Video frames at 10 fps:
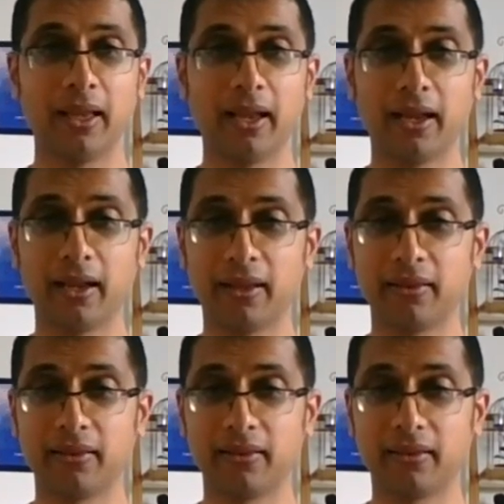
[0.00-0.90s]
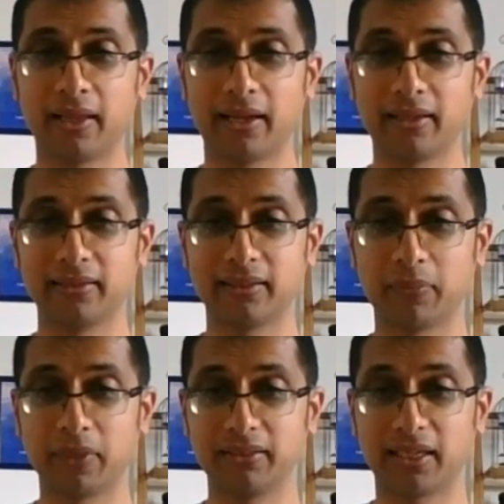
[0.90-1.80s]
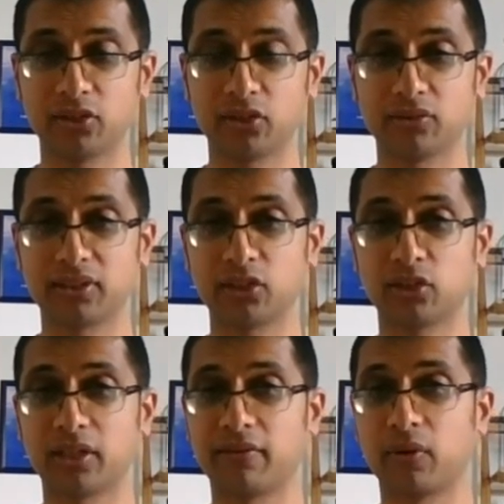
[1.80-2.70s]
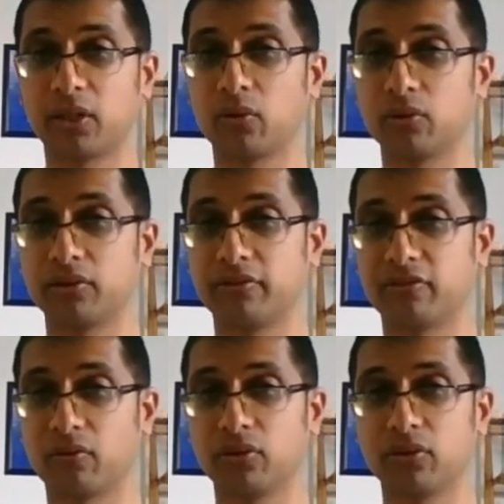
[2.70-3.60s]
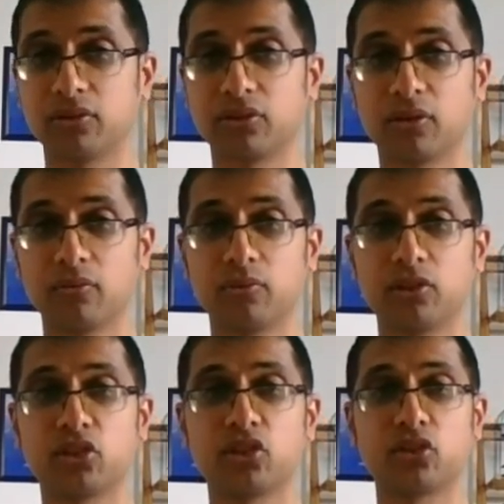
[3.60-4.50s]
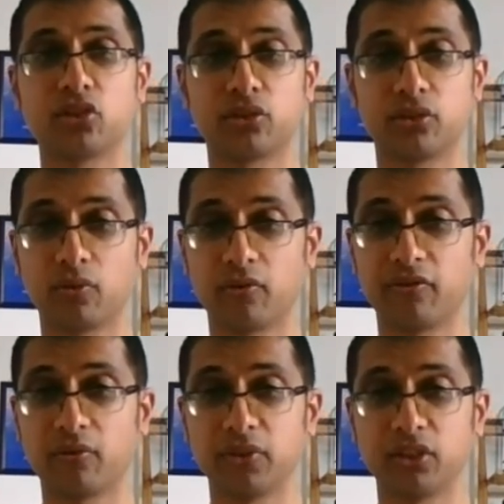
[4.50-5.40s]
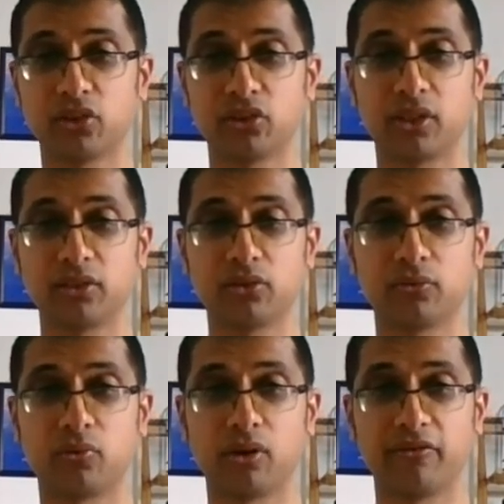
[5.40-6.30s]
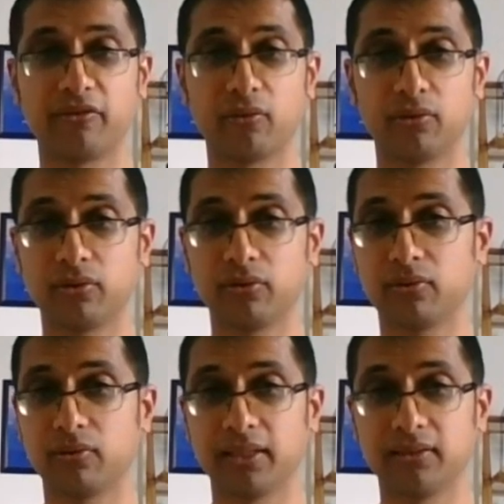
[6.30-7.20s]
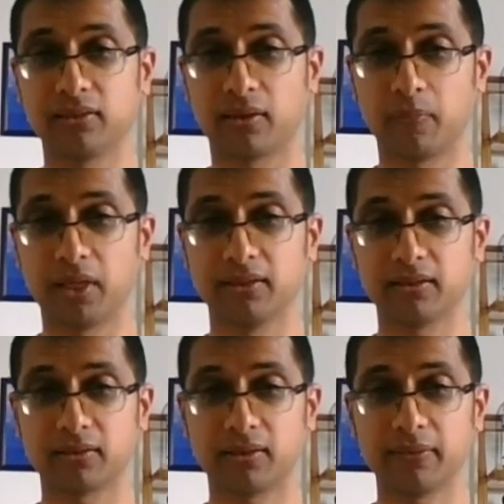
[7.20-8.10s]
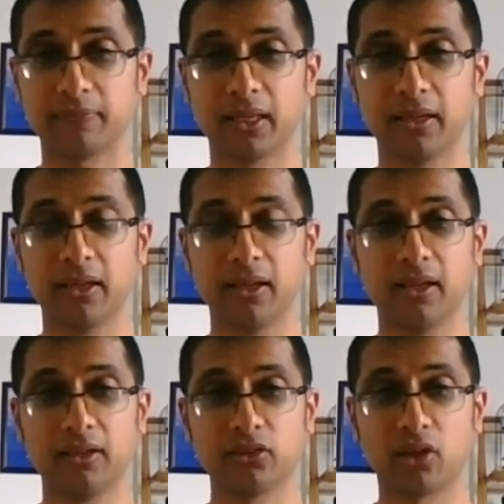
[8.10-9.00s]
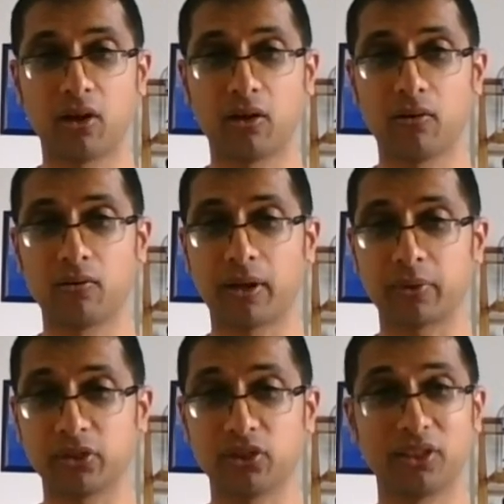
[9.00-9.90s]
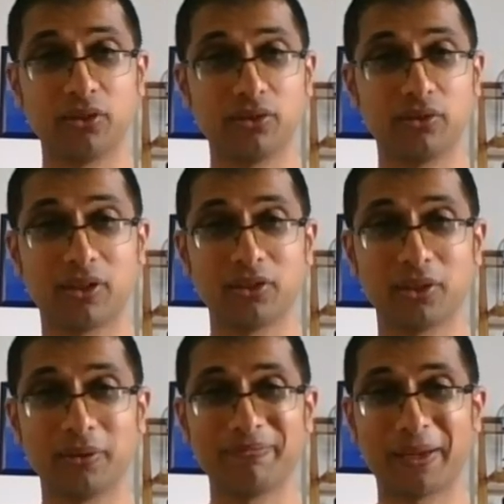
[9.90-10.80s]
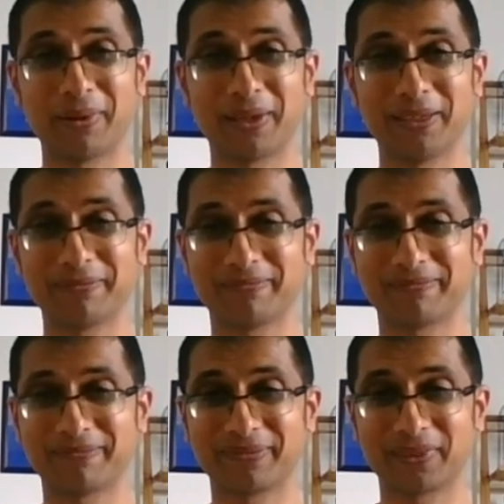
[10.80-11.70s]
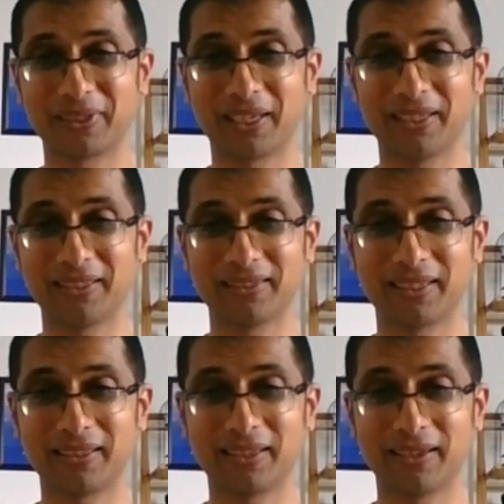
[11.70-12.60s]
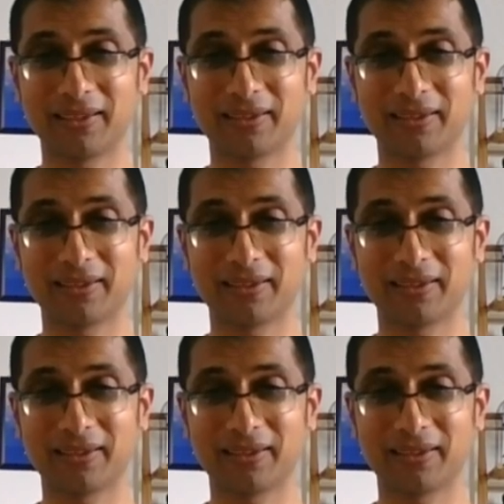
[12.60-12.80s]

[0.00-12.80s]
And there's a meditation session I've recorded for you also, which your form teacher is going to run for you in some minutes. All right, so I'm going to see you very soon. Bye bye. Okay, take care.